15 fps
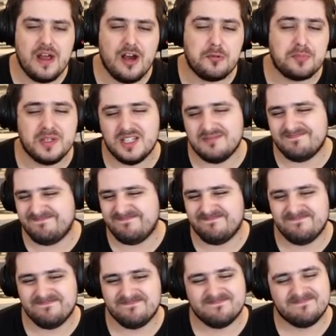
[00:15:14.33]
well, but
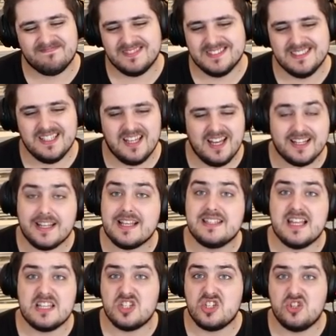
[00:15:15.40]
I
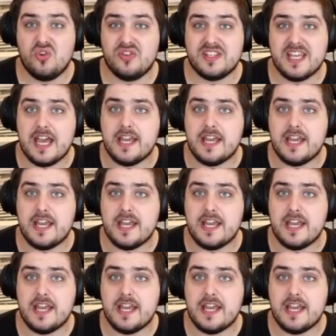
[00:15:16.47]
guess that's just not the